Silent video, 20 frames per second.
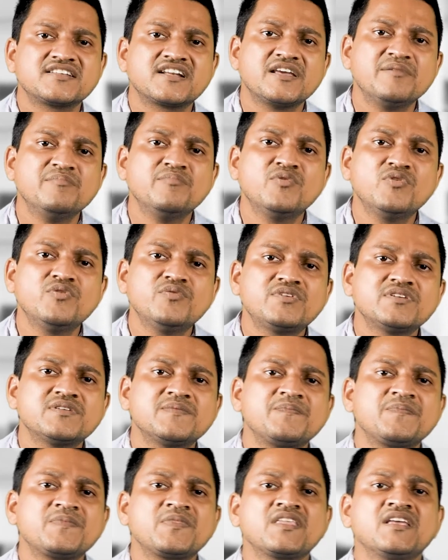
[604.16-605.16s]
removed,
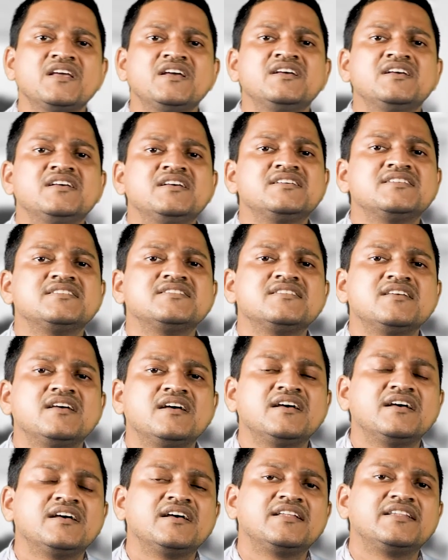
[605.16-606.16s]

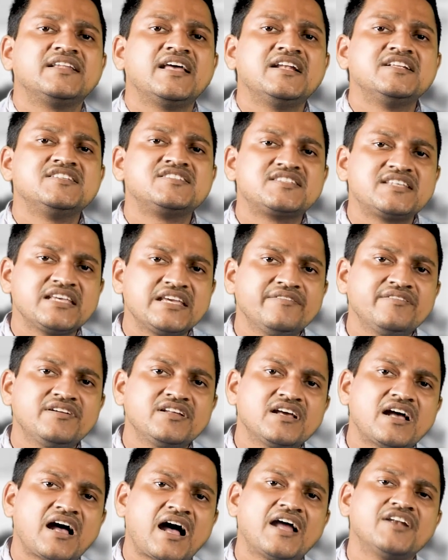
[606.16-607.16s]
then sieved
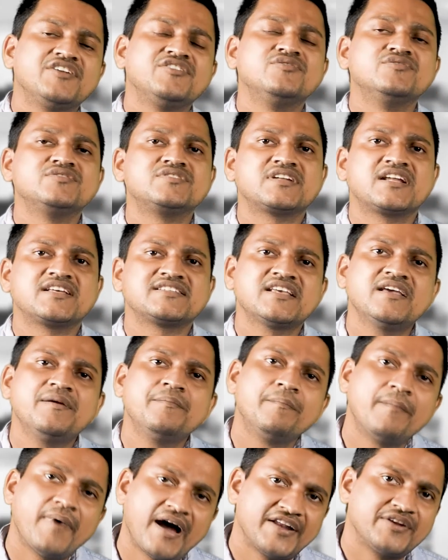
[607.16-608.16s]
and used as a
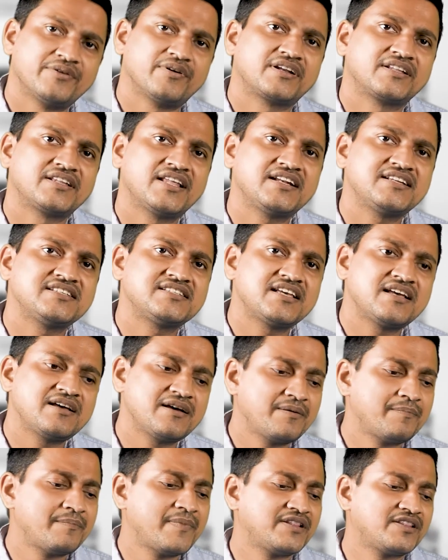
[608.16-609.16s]
manure. That is
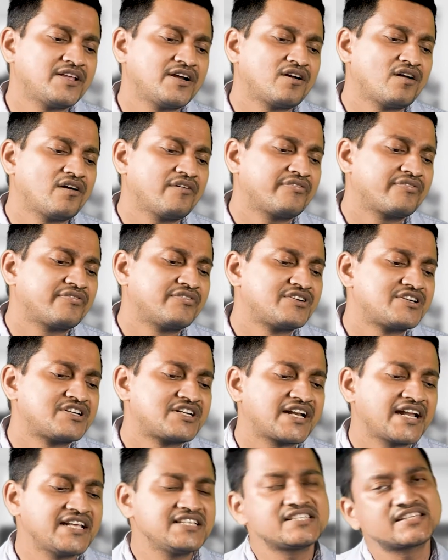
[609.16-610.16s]
a method of
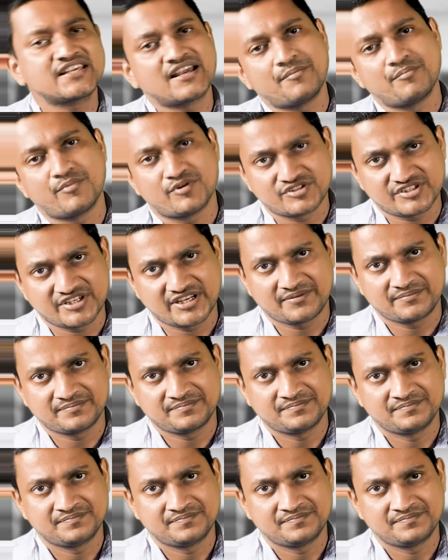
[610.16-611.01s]
trench composting.